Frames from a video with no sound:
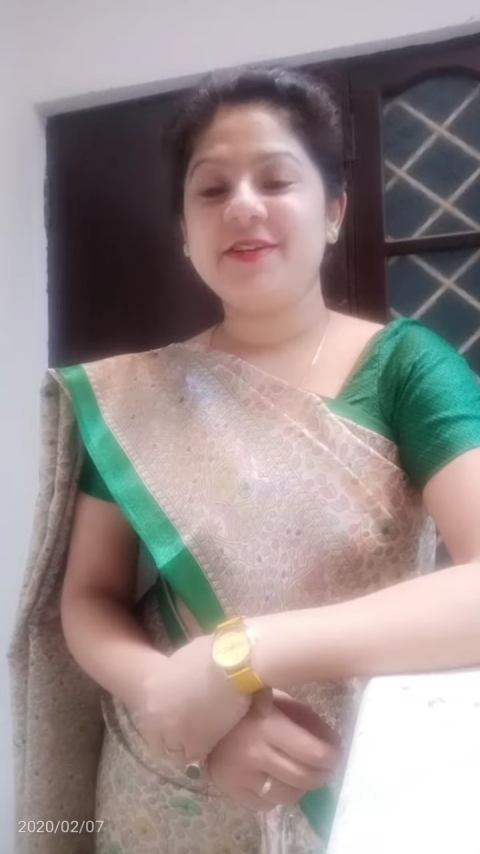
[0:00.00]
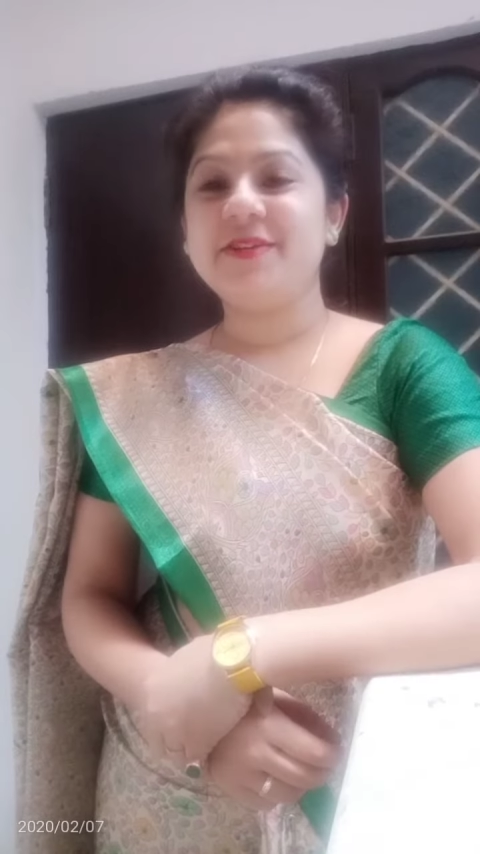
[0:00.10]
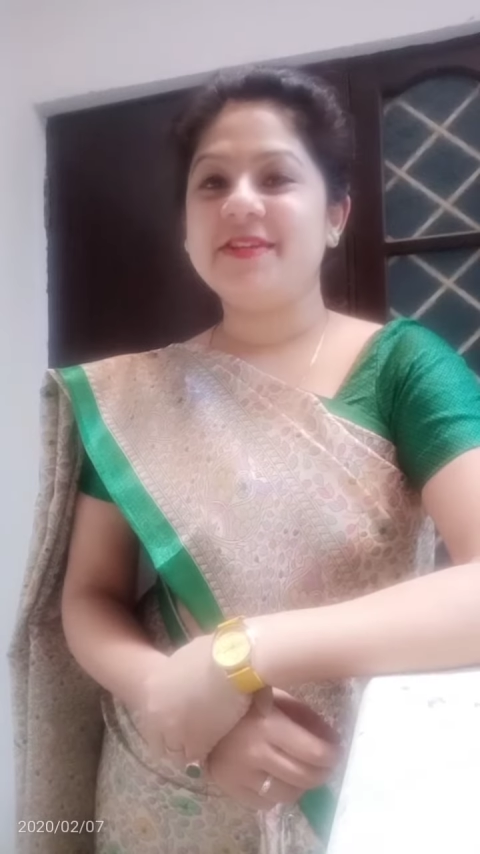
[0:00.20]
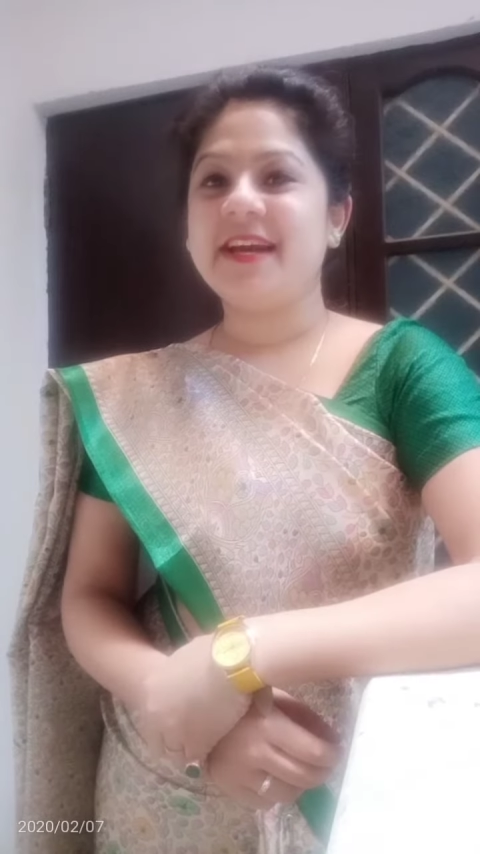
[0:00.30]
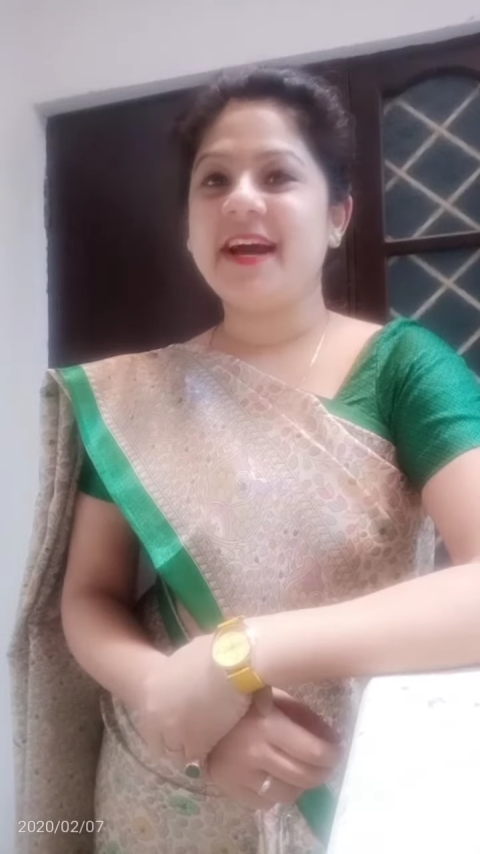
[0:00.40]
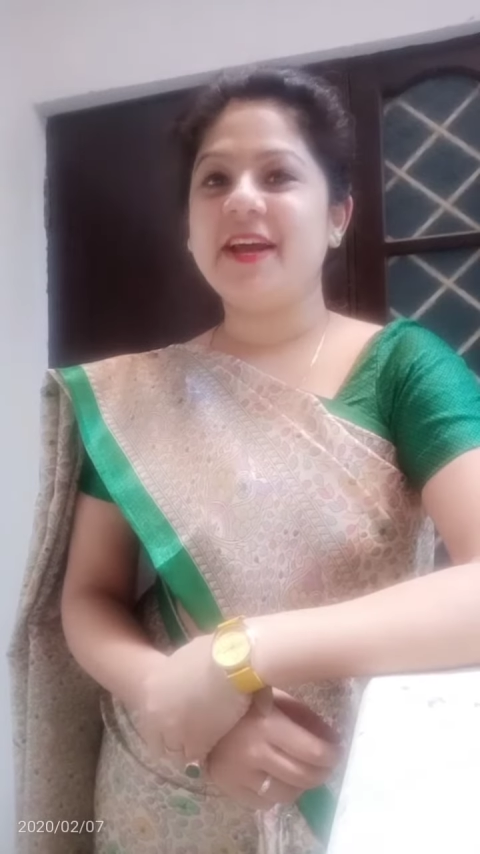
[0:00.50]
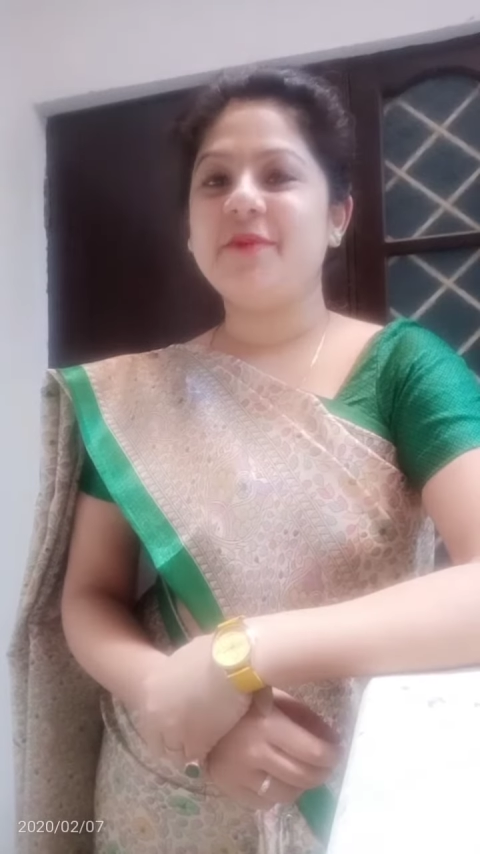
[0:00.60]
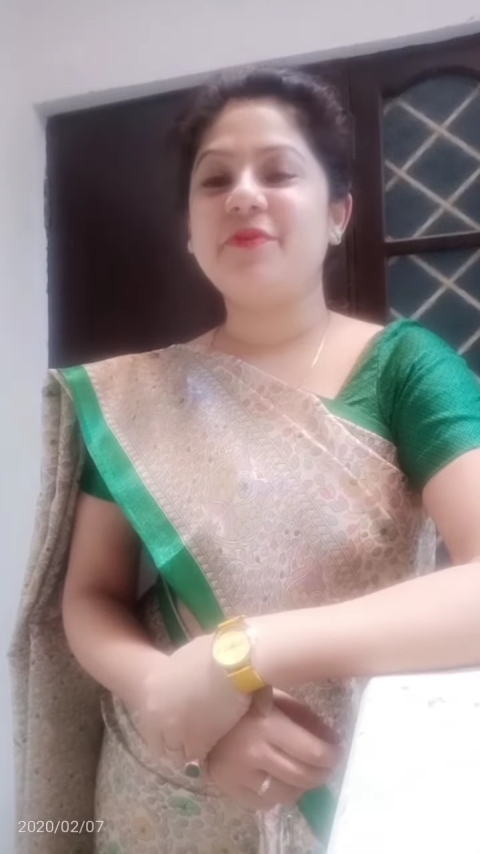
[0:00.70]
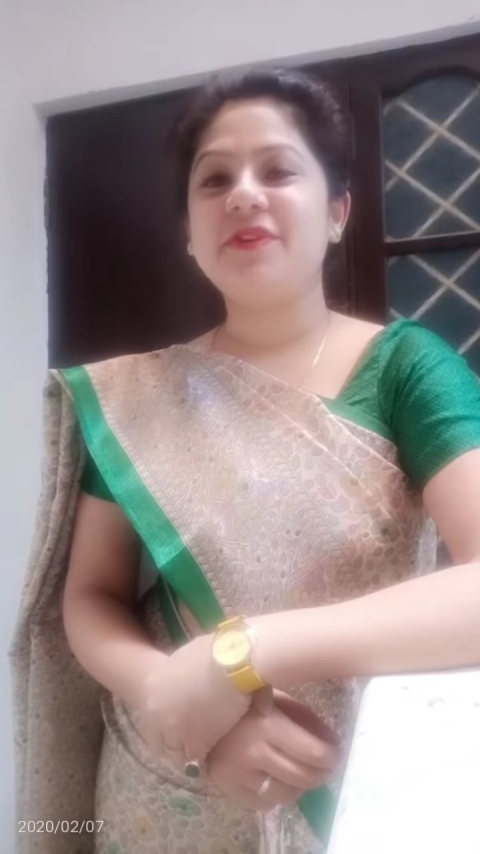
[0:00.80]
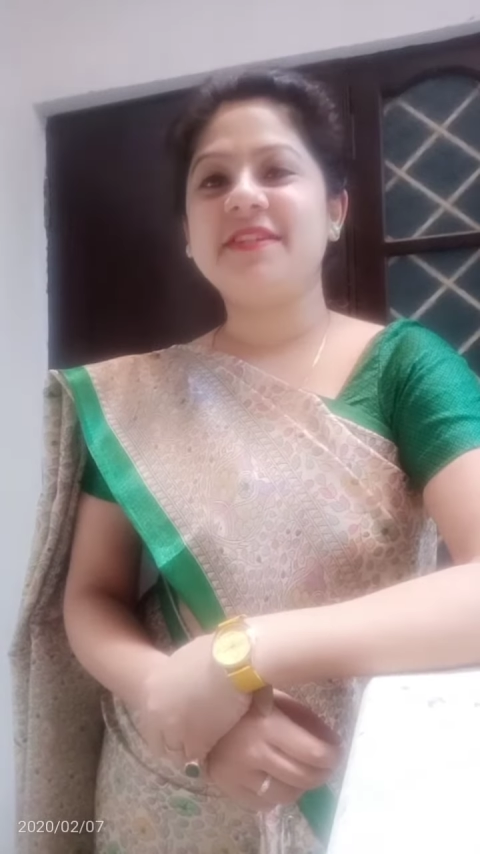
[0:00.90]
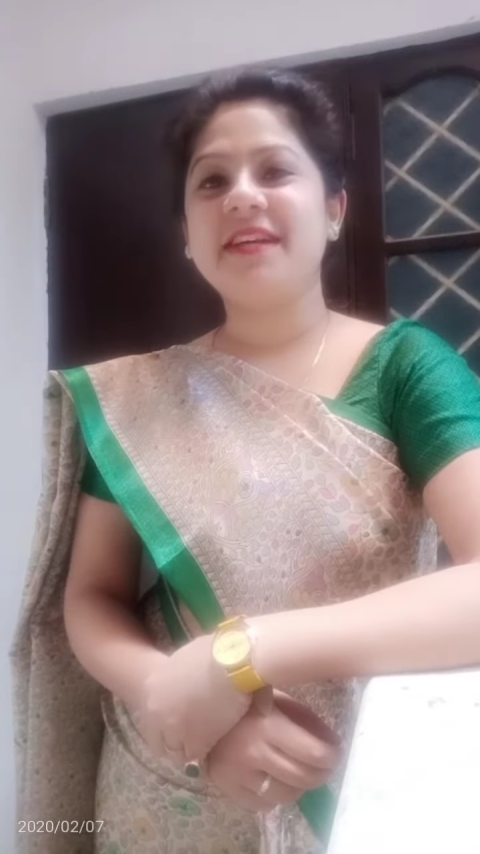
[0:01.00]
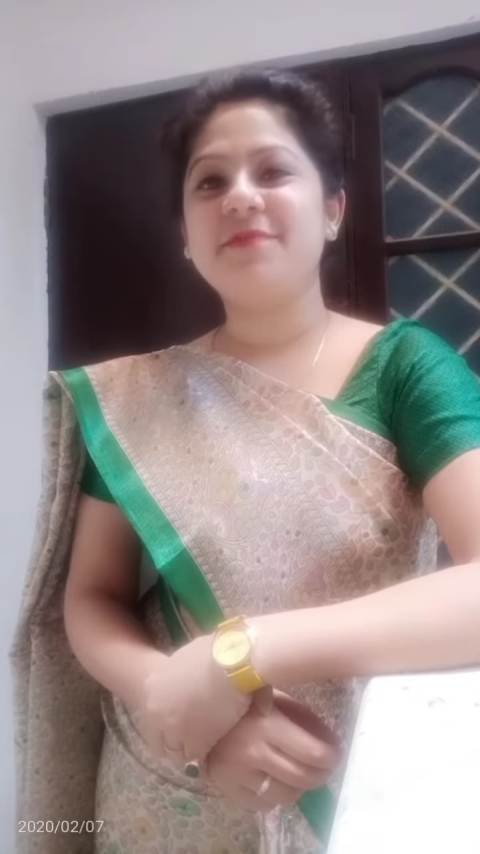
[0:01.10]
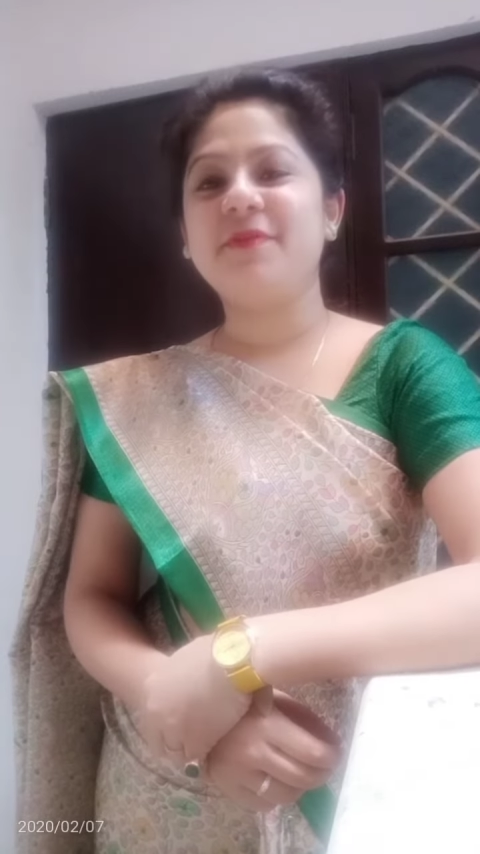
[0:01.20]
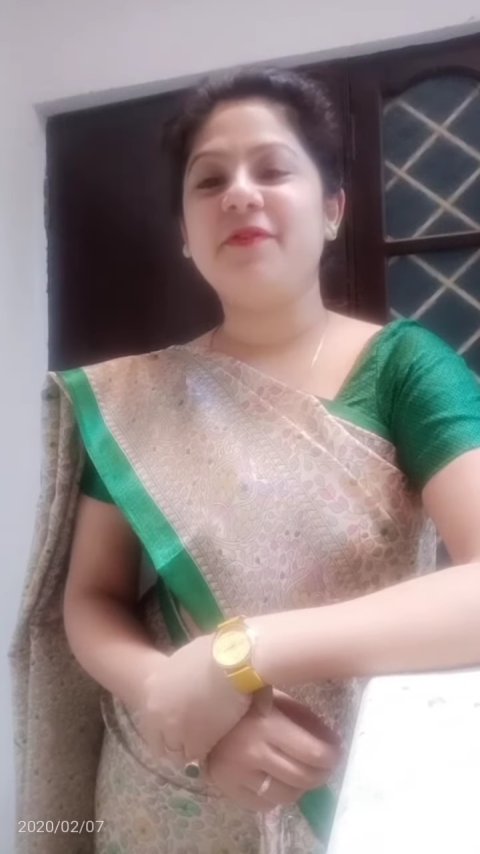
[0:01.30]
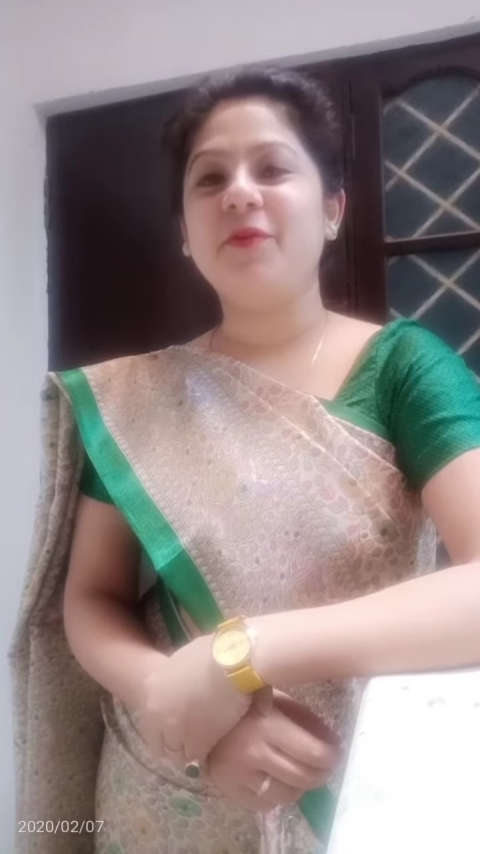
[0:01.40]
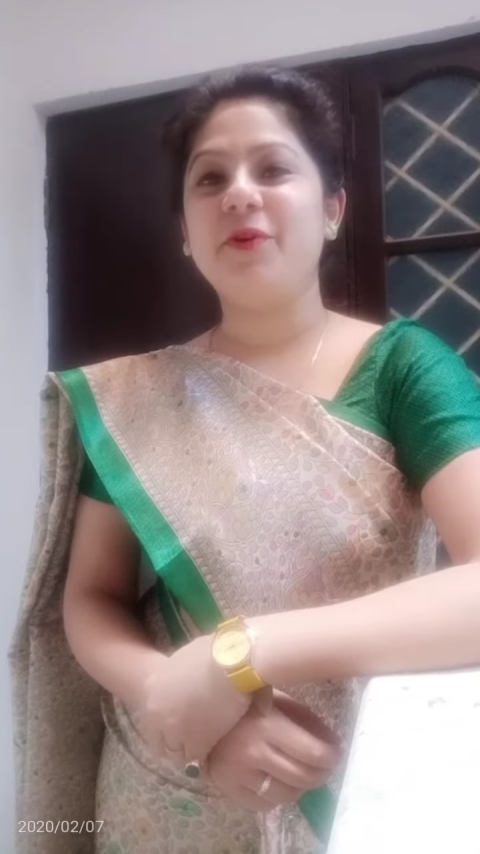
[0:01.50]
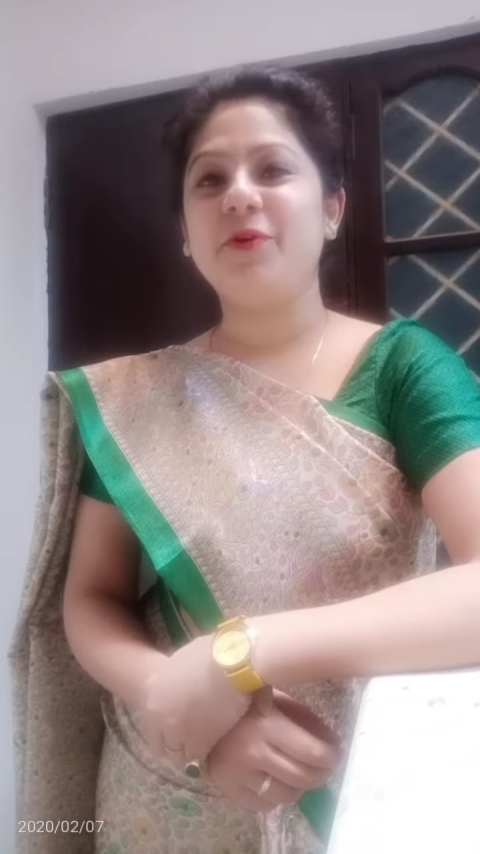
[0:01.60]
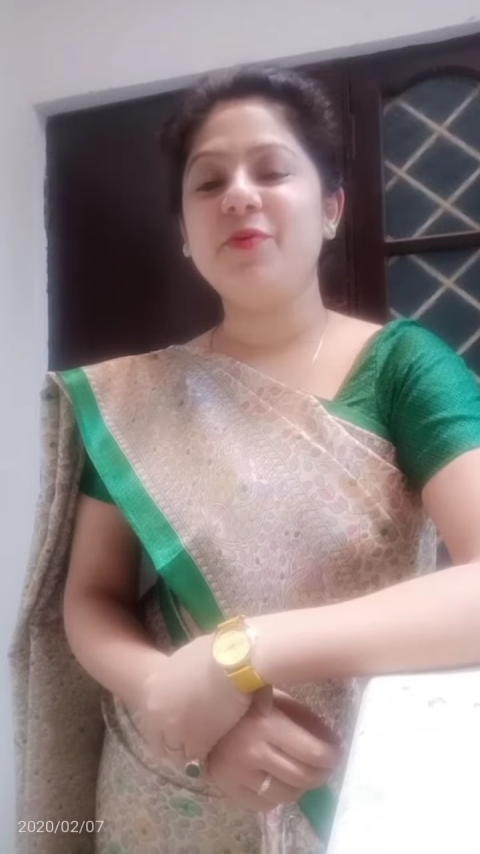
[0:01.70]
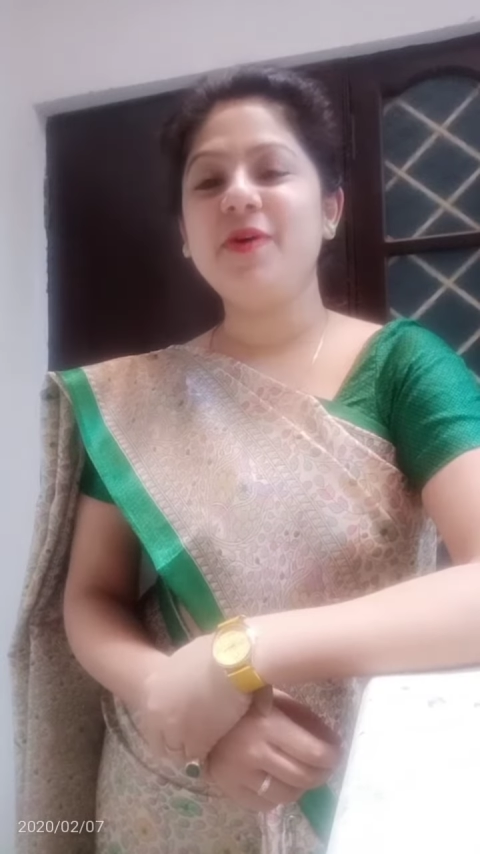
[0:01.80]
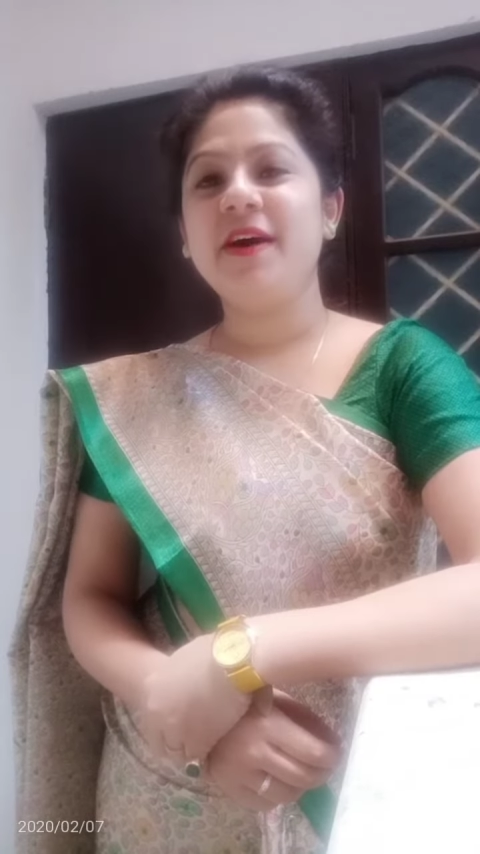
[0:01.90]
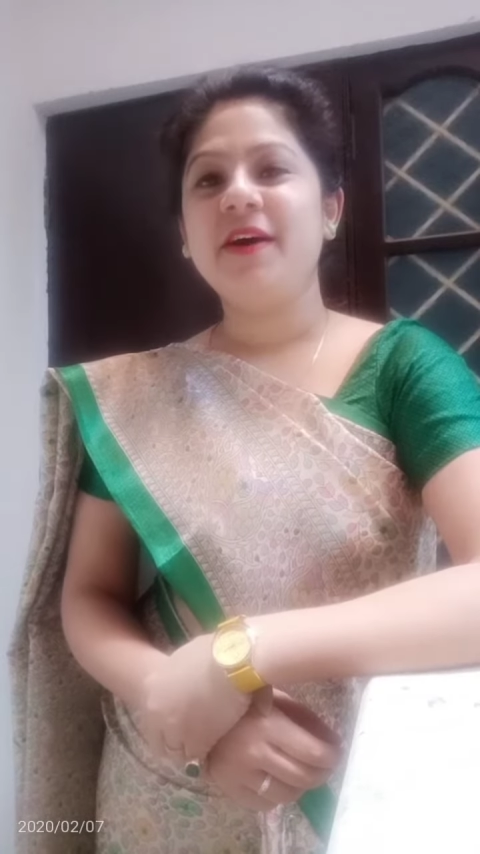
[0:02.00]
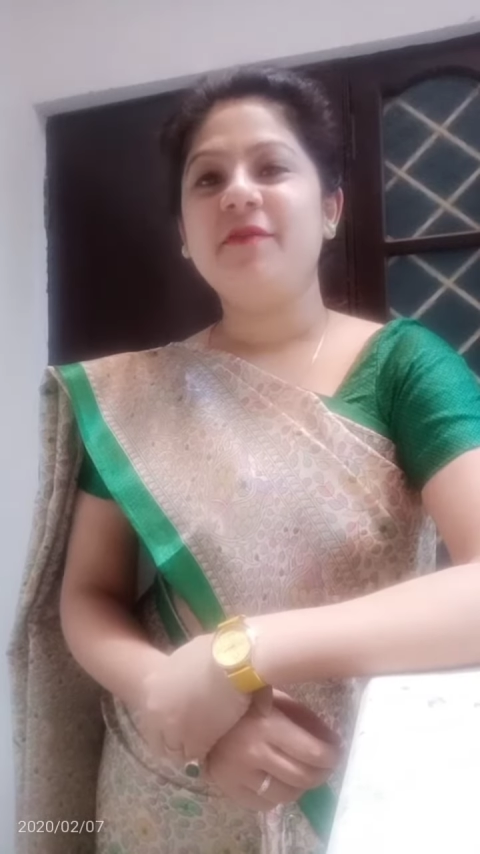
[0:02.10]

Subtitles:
Today I am present before you